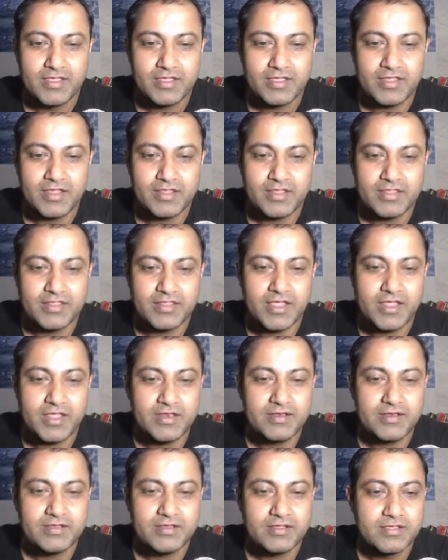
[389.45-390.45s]
And
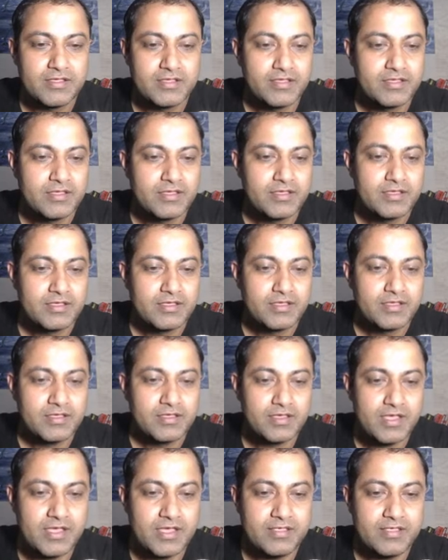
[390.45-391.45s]
then
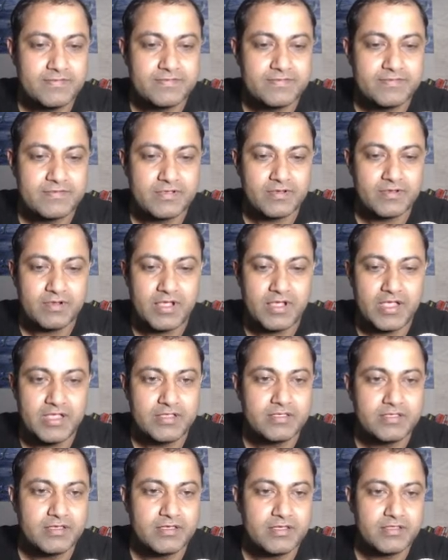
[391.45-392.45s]
guys, right,
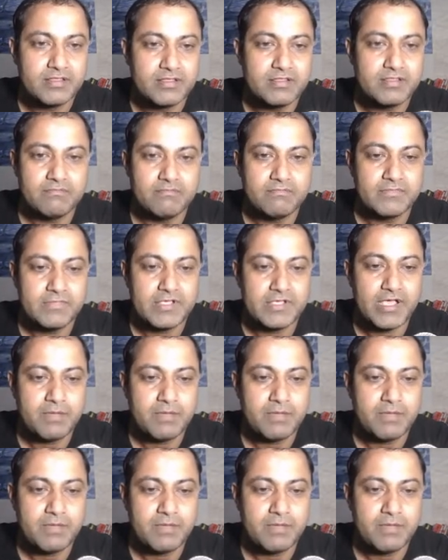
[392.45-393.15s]
yeah.